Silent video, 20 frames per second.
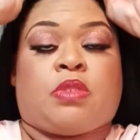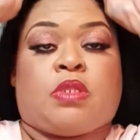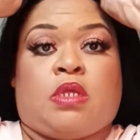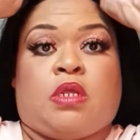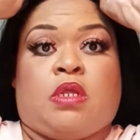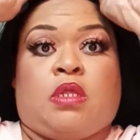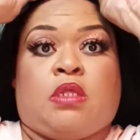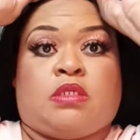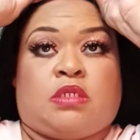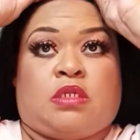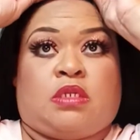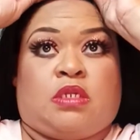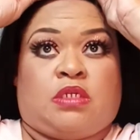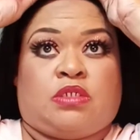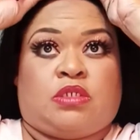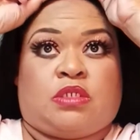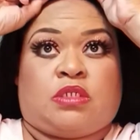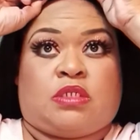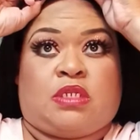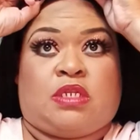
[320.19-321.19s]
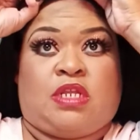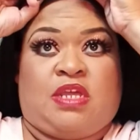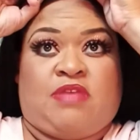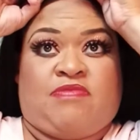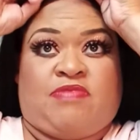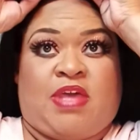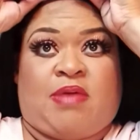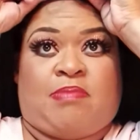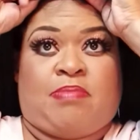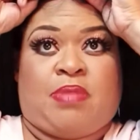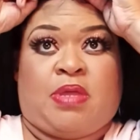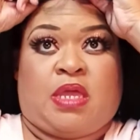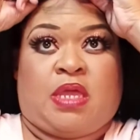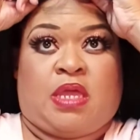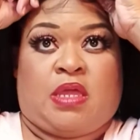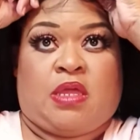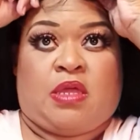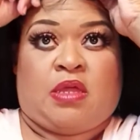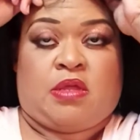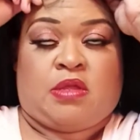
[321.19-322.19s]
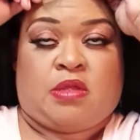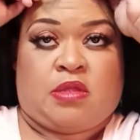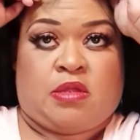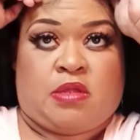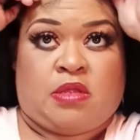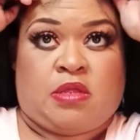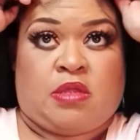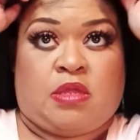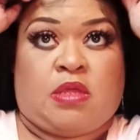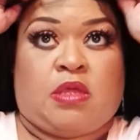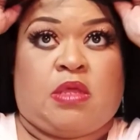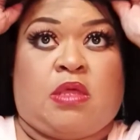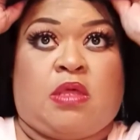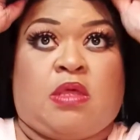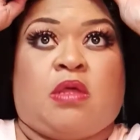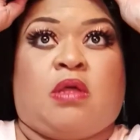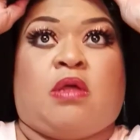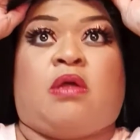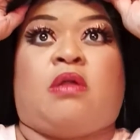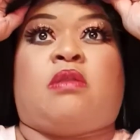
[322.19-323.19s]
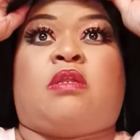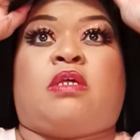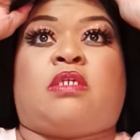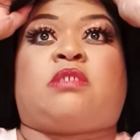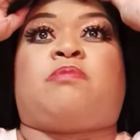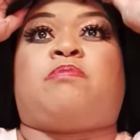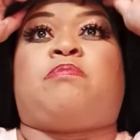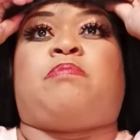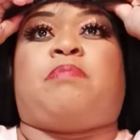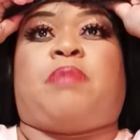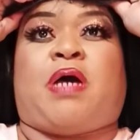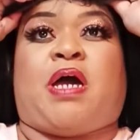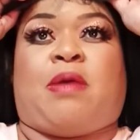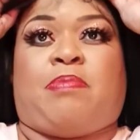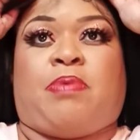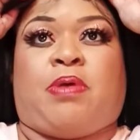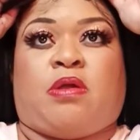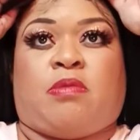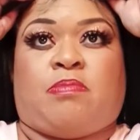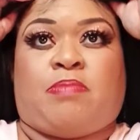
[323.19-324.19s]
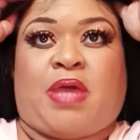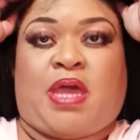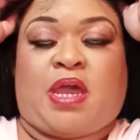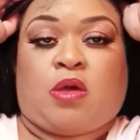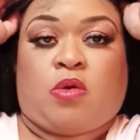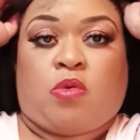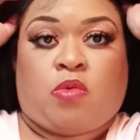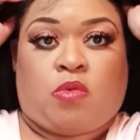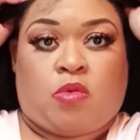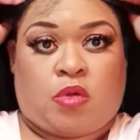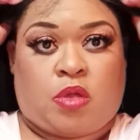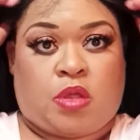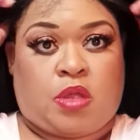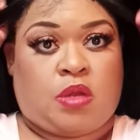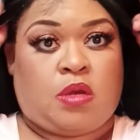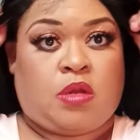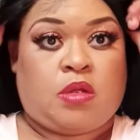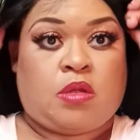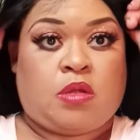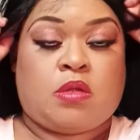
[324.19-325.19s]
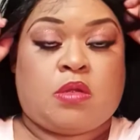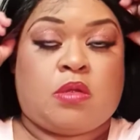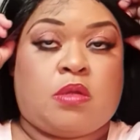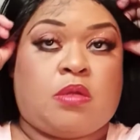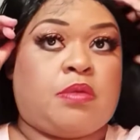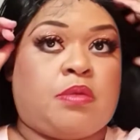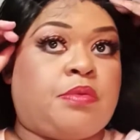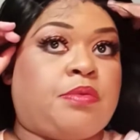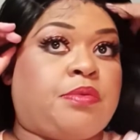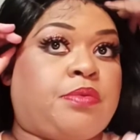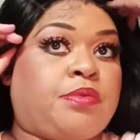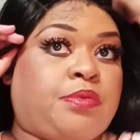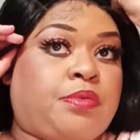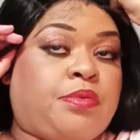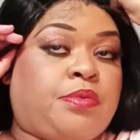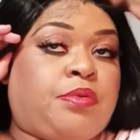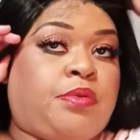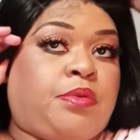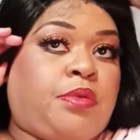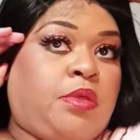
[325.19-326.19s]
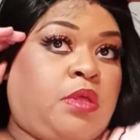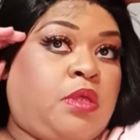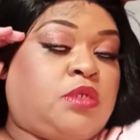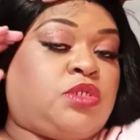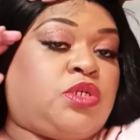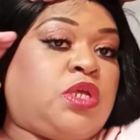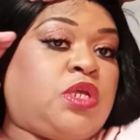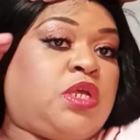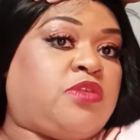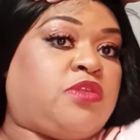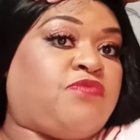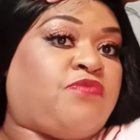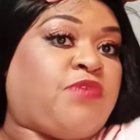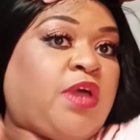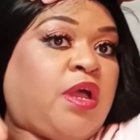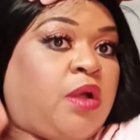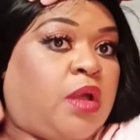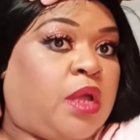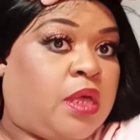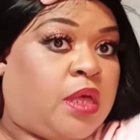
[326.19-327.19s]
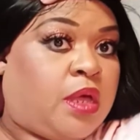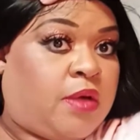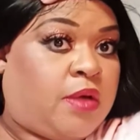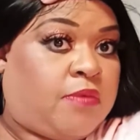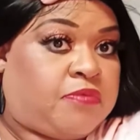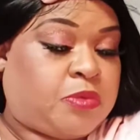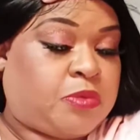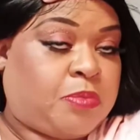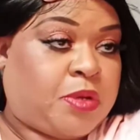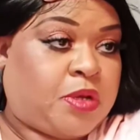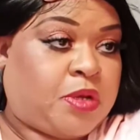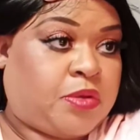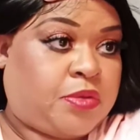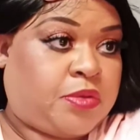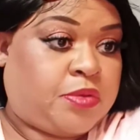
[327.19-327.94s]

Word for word: So let's just leave that be. Let's pop her back on. She is very comfortable.